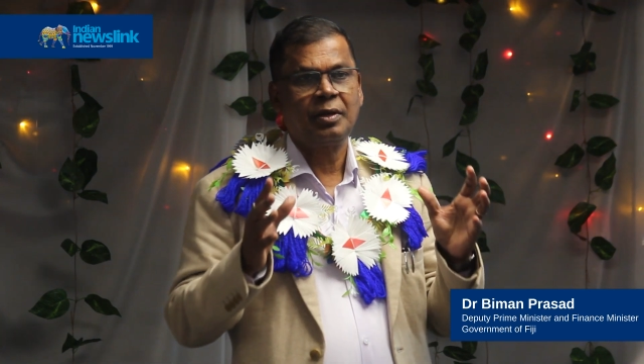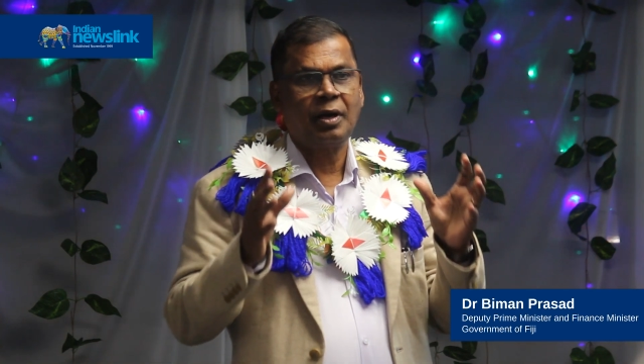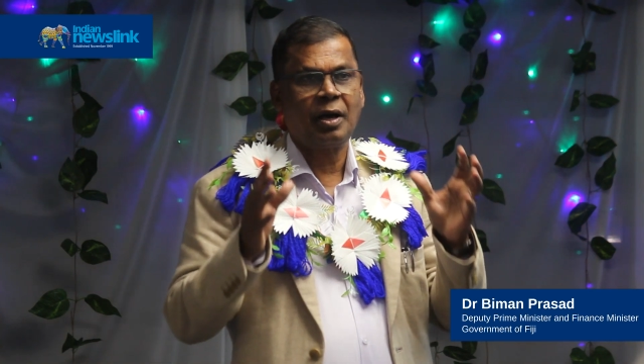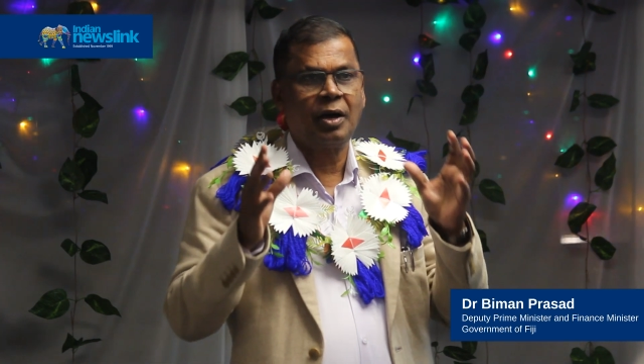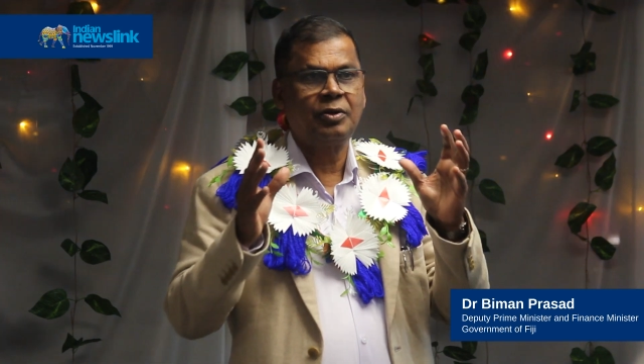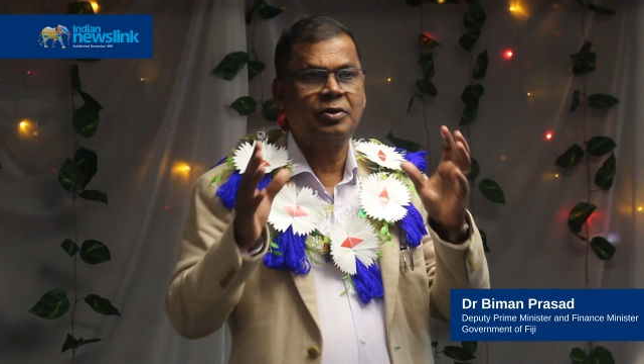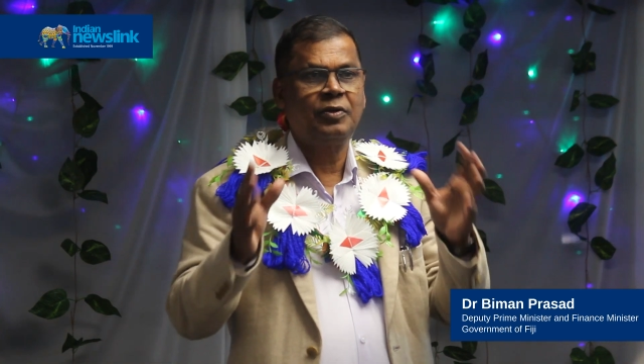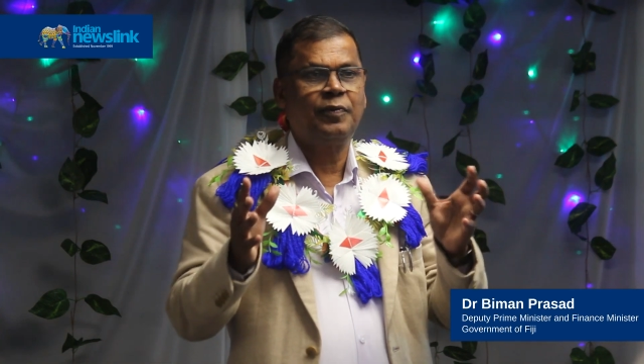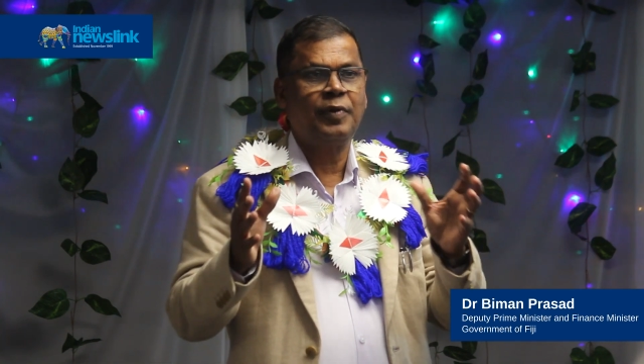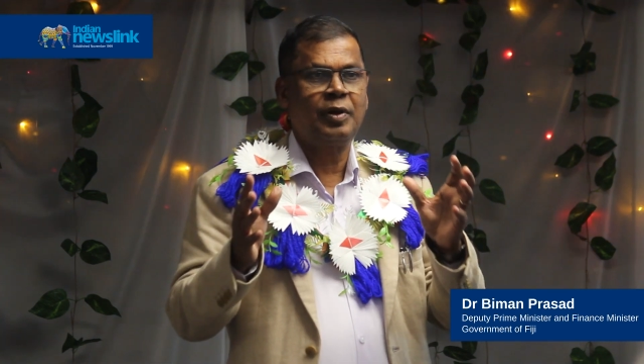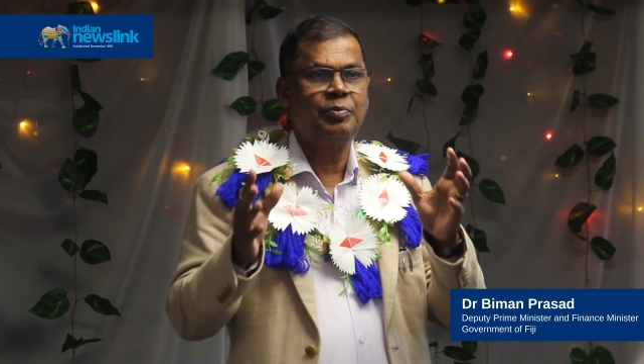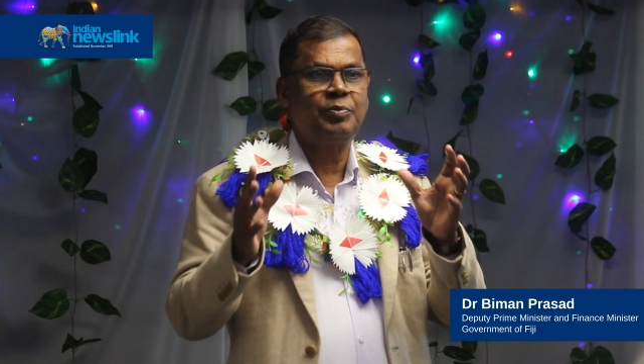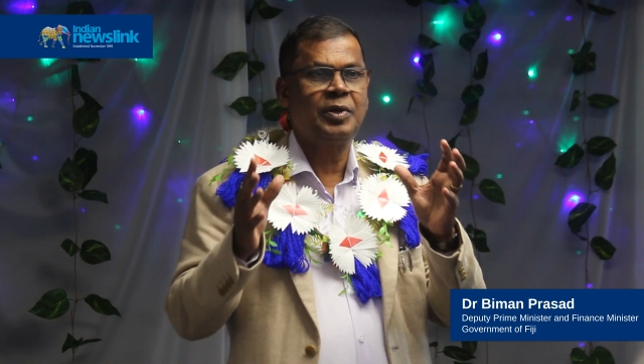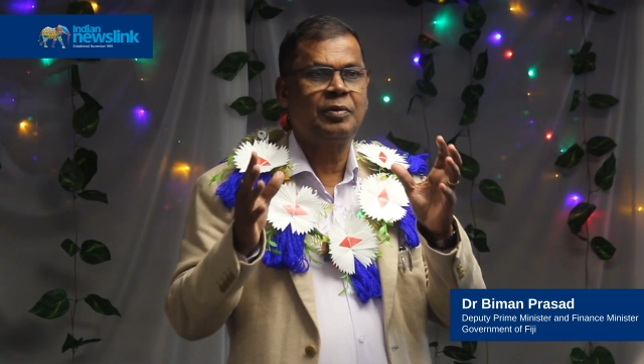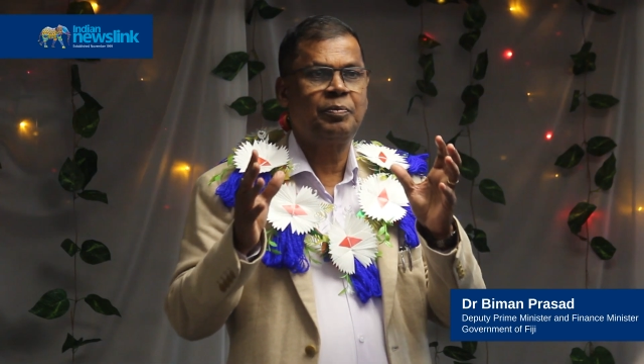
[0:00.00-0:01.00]
our
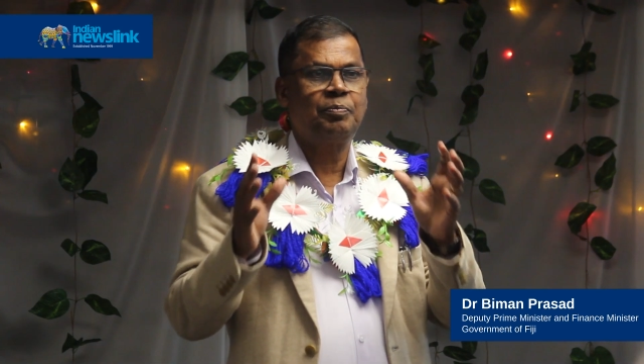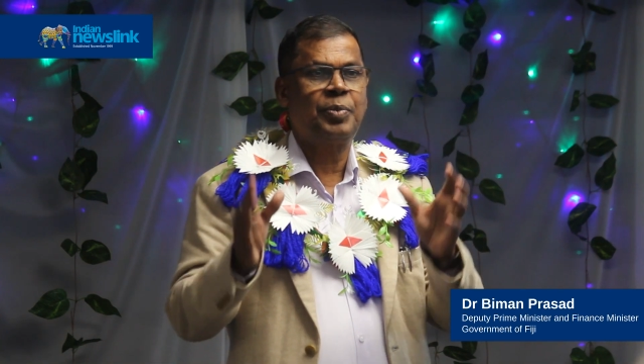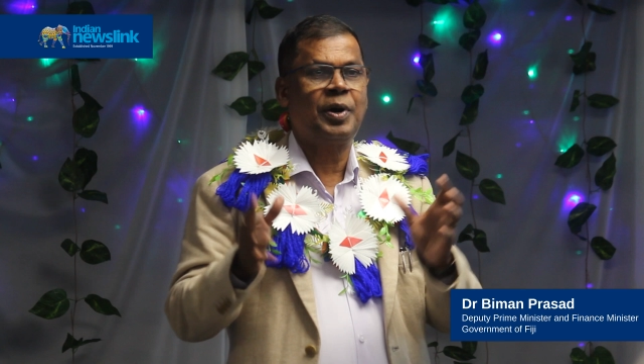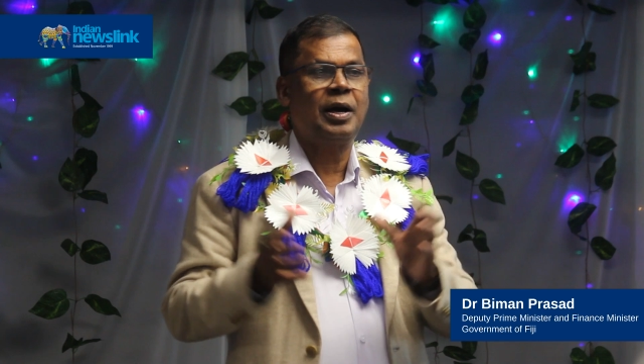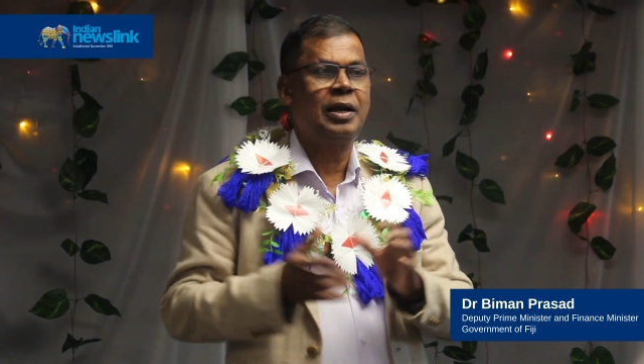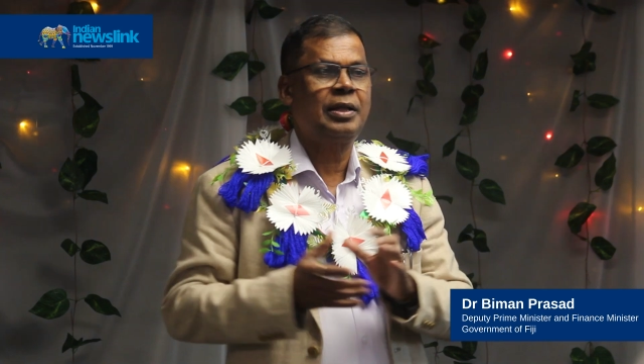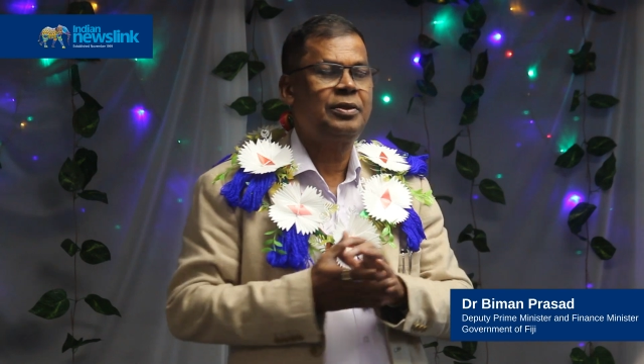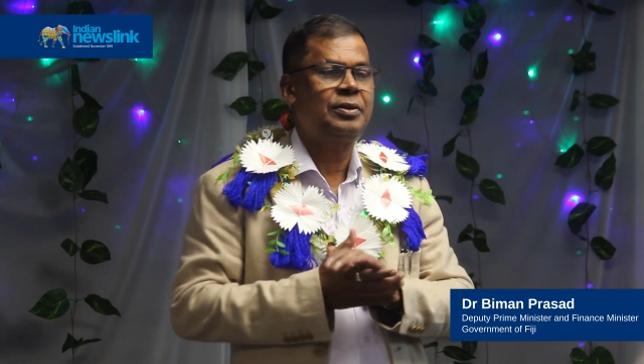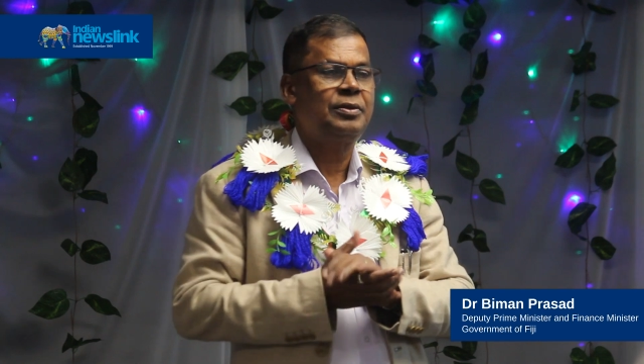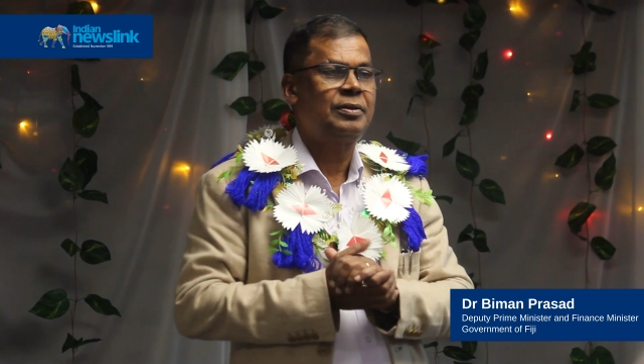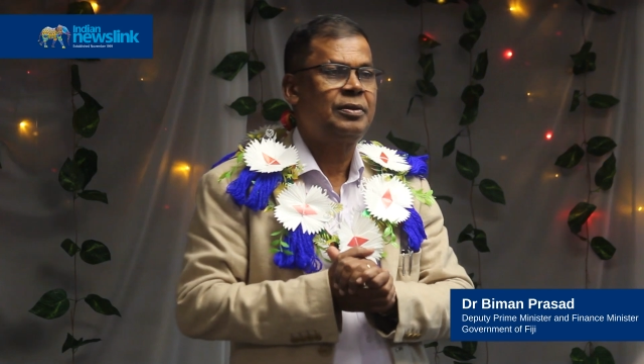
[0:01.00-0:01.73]
development path,